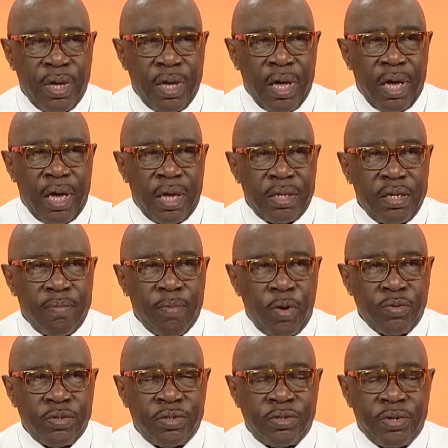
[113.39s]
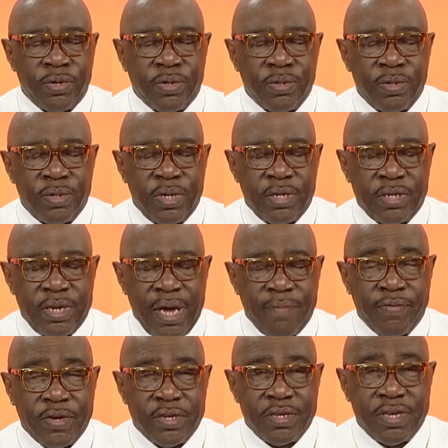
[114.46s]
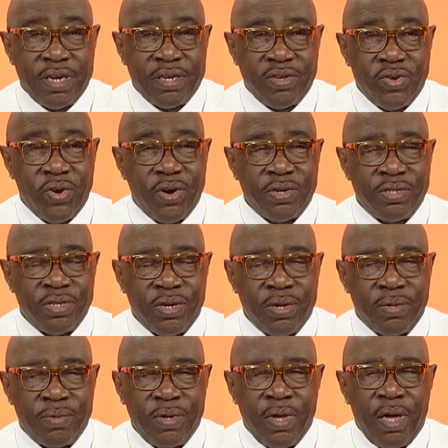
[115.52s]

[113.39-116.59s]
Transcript: Uh, the Emoji Circle is an African centered talk show